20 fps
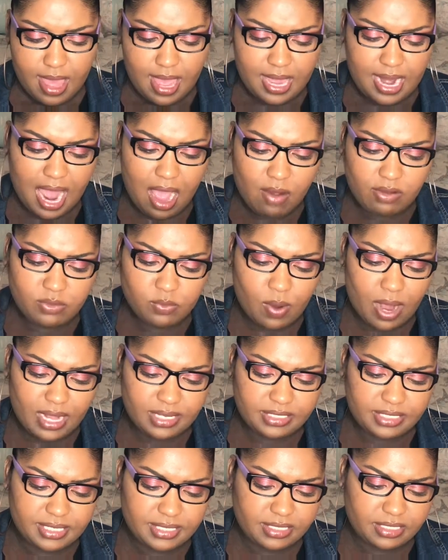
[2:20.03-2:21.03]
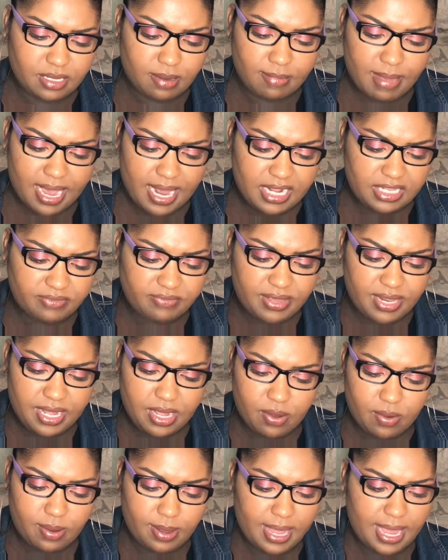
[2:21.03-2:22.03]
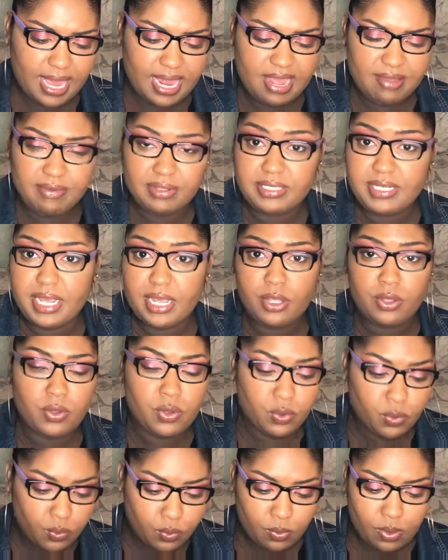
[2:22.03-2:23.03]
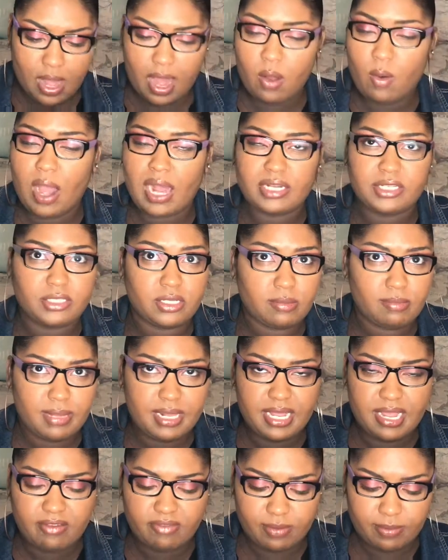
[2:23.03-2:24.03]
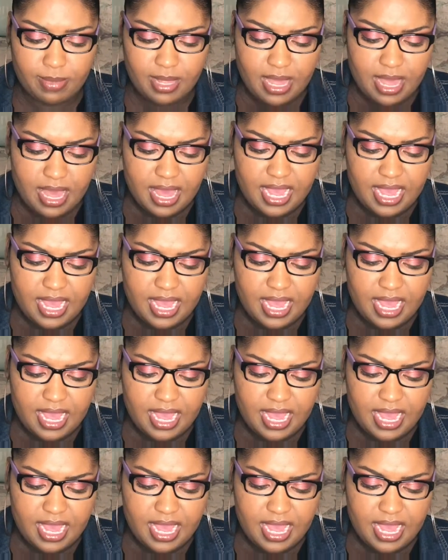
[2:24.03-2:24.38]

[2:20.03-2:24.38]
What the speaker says: And I was watching somebody's video. I can't even tell you who. I watched so many of them.